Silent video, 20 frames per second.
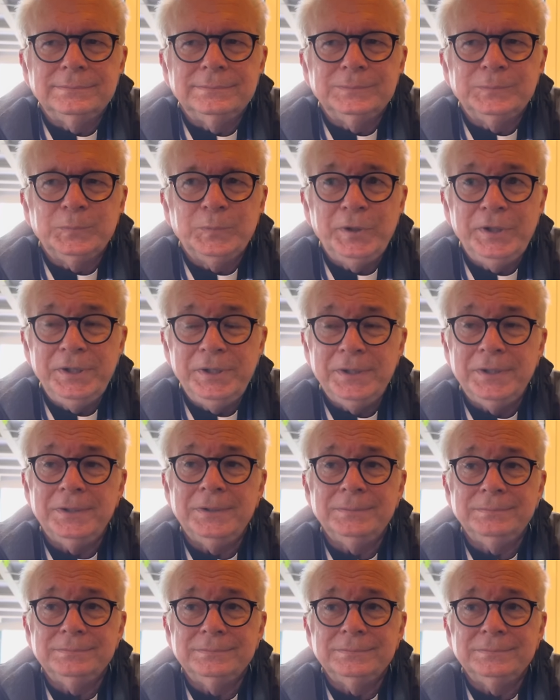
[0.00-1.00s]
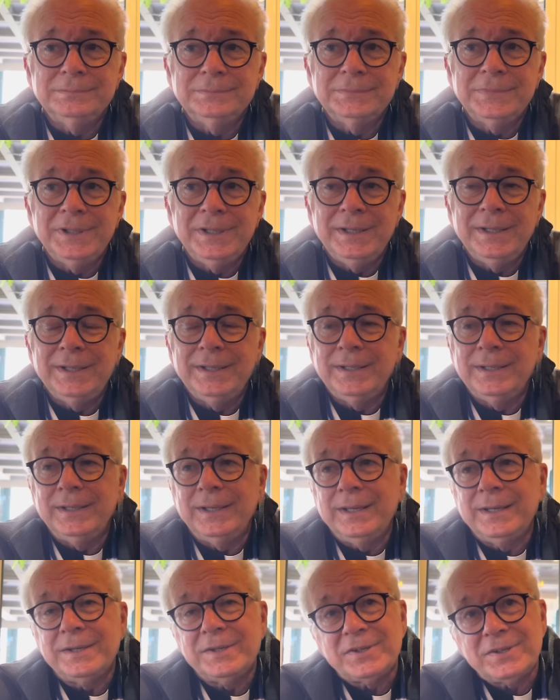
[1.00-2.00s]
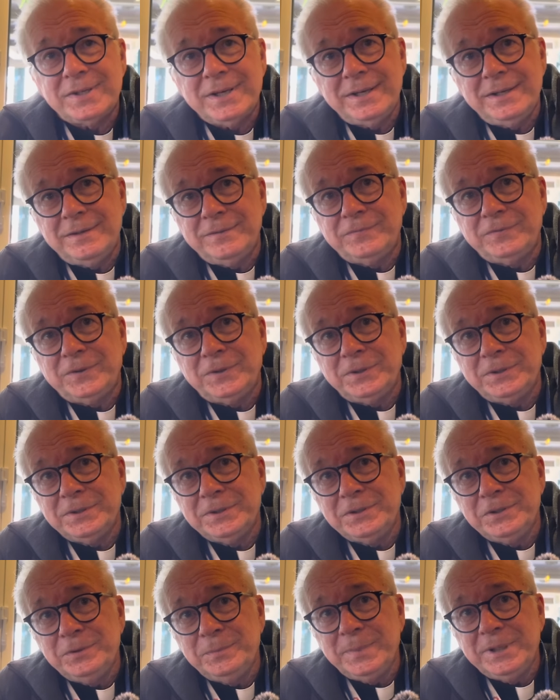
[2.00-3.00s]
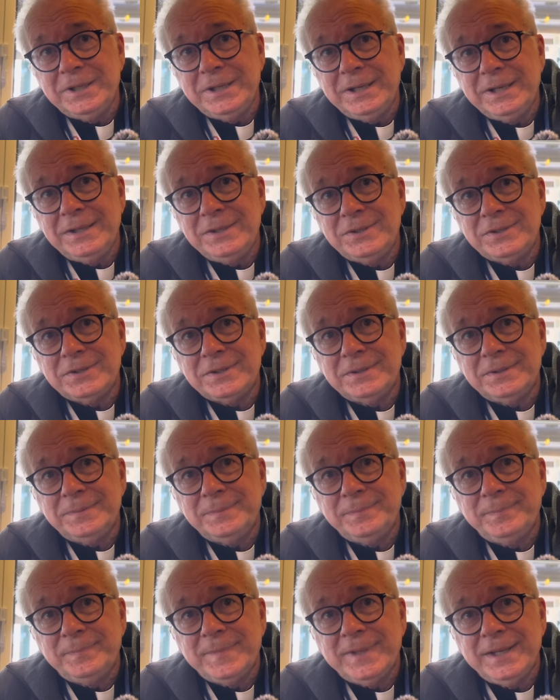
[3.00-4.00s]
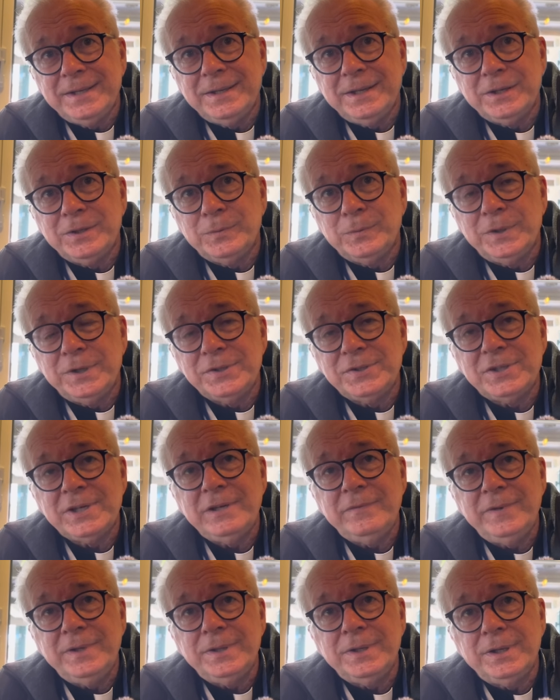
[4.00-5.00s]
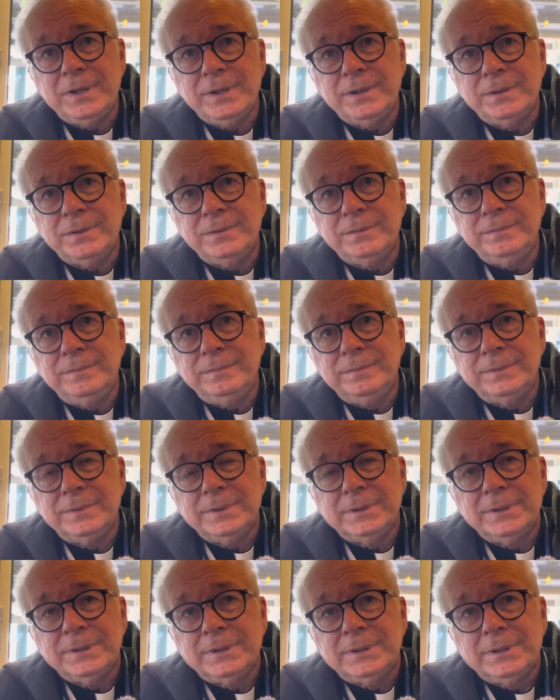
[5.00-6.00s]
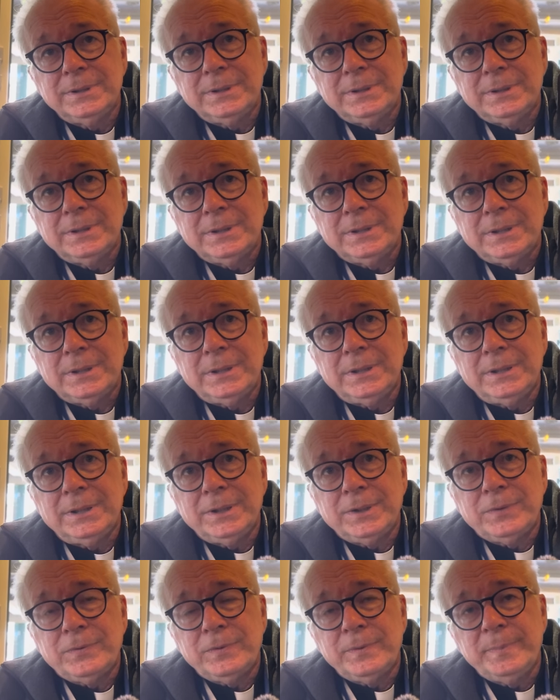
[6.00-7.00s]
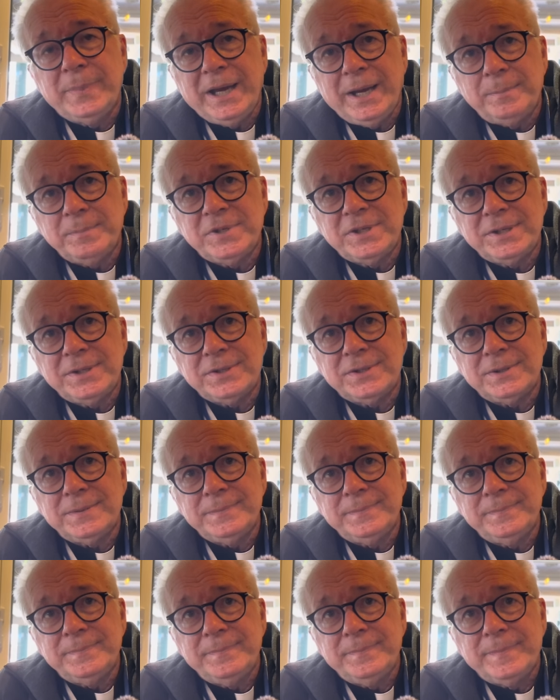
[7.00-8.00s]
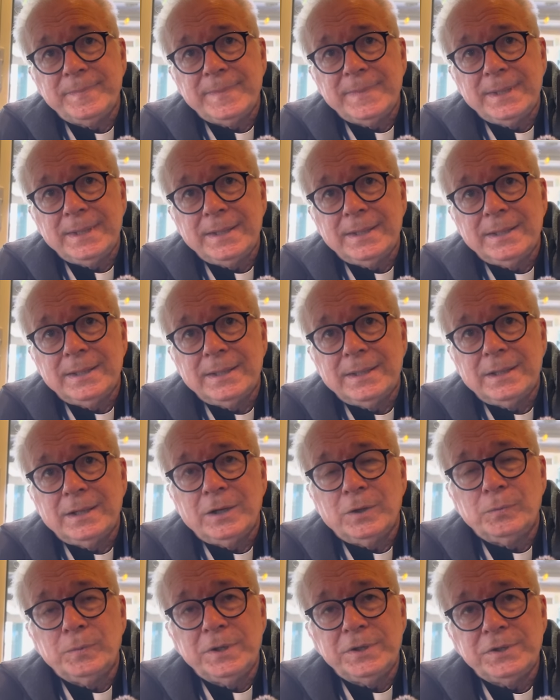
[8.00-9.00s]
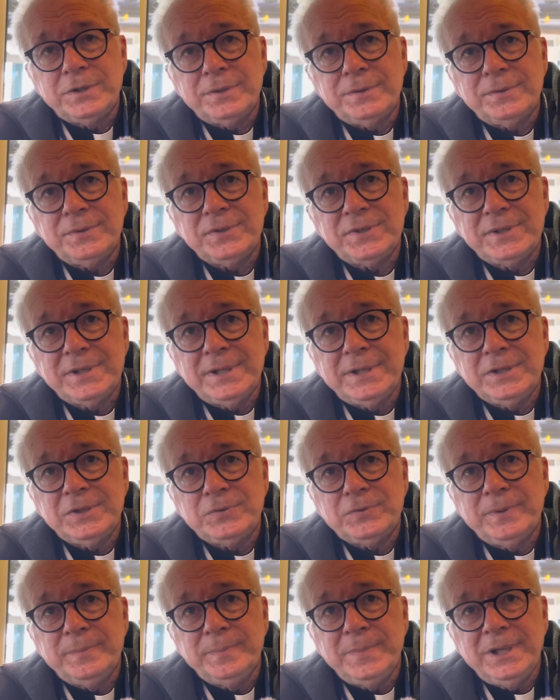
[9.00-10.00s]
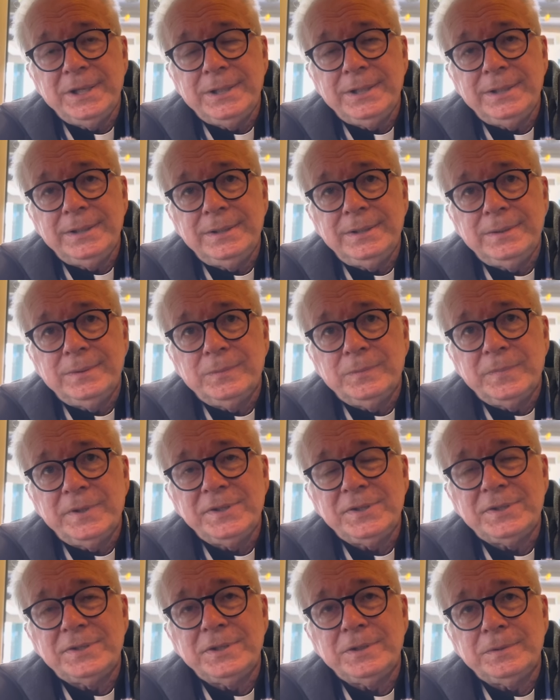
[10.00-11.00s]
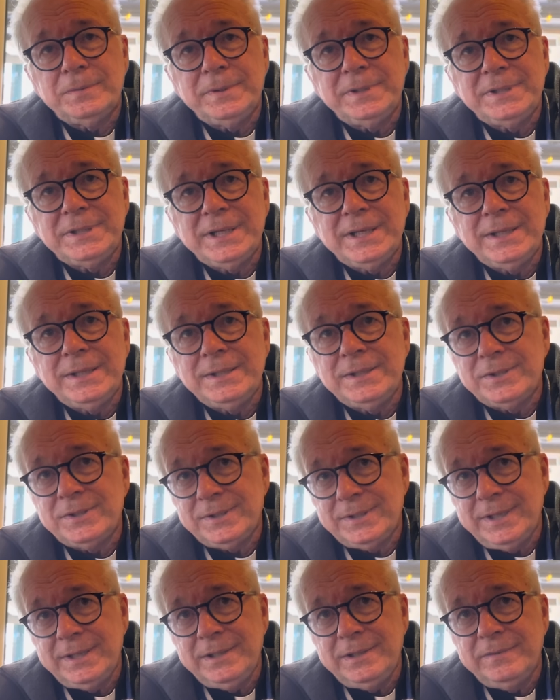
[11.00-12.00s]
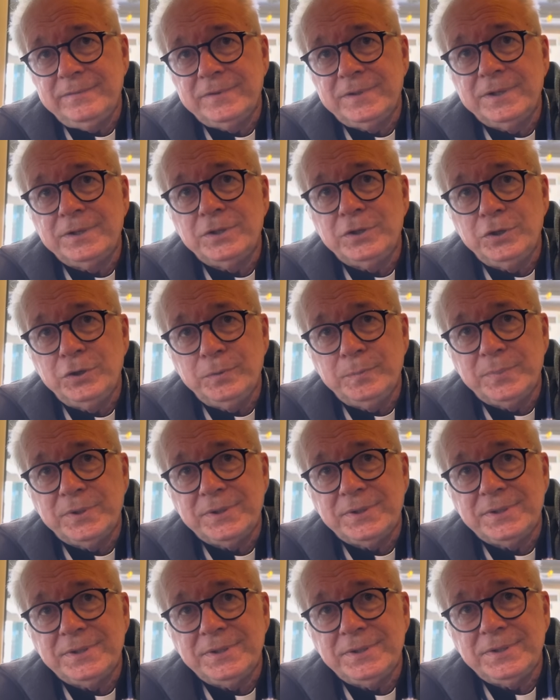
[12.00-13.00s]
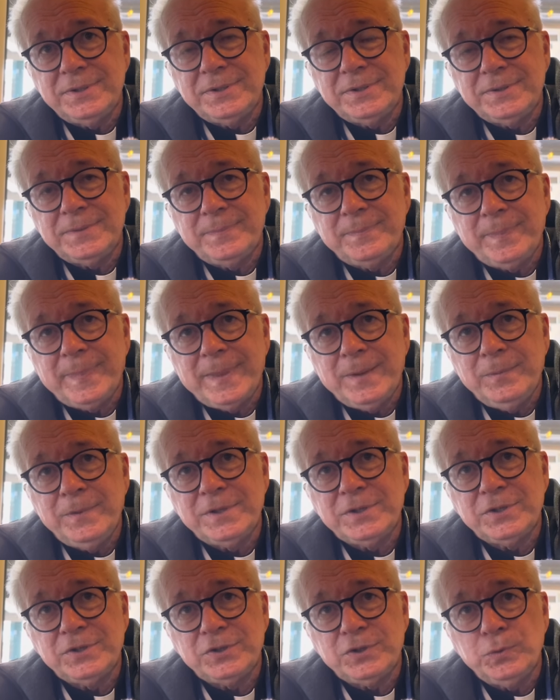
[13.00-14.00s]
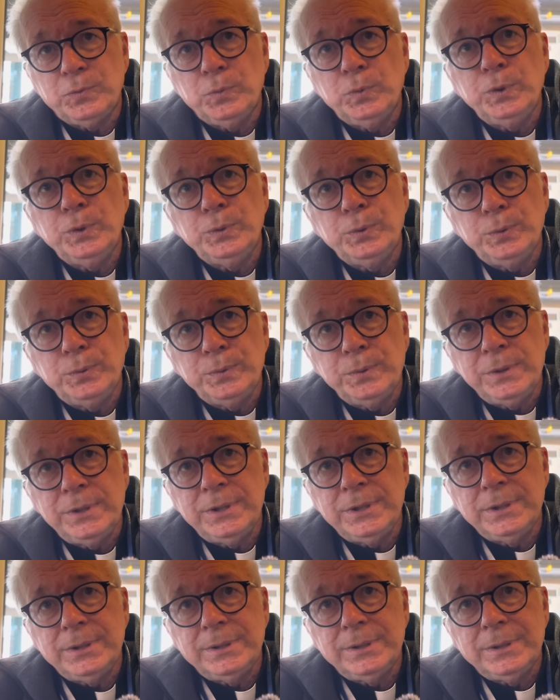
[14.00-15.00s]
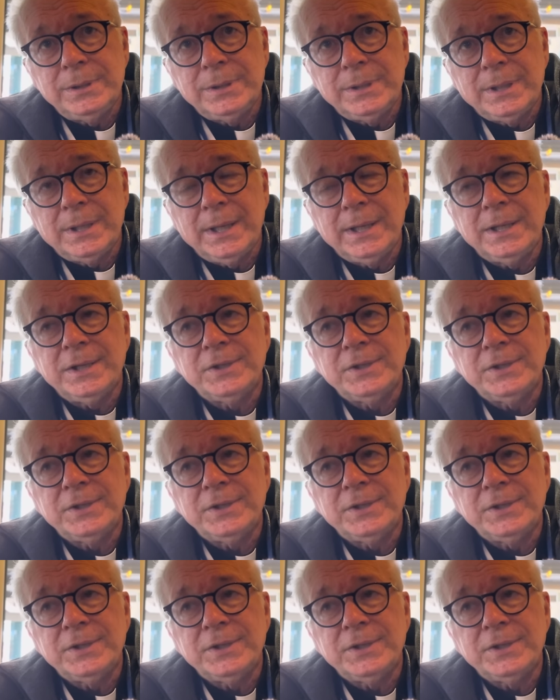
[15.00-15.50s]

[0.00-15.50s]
we are in a state of fallen human nature. In other words, even though through baptism, original sin is remitted, we still retain the state of concupiscence, which is a wound, and